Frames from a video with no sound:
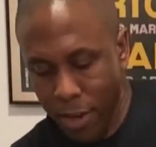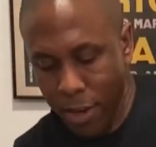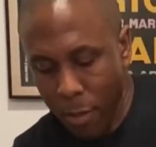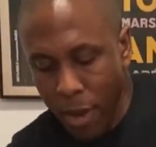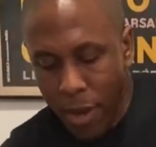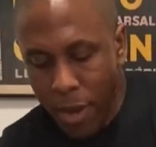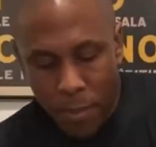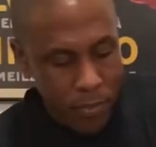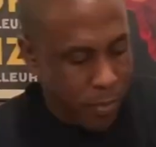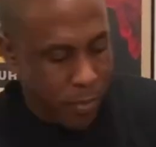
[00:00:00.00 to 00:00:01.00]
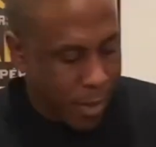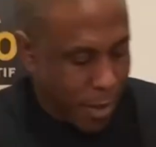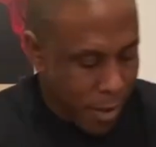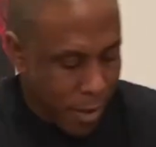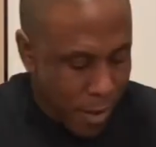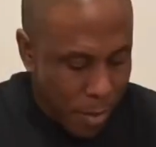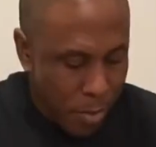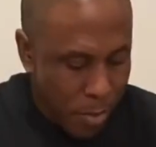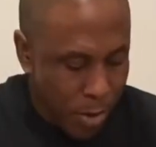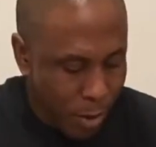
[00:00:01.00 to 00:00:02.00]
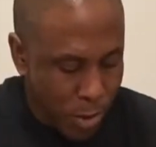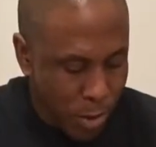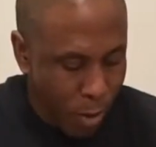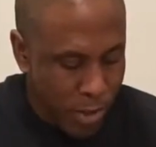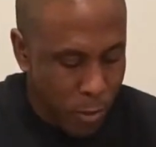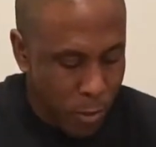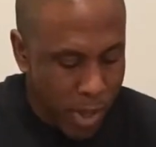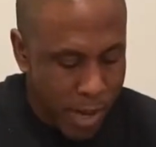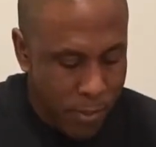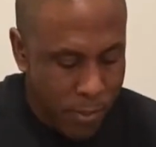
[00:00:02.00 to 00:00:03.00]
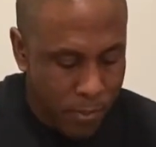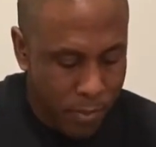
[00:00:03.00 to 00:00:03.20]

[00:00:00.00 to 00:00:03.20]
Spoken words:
take our pie, put it onto our silpat.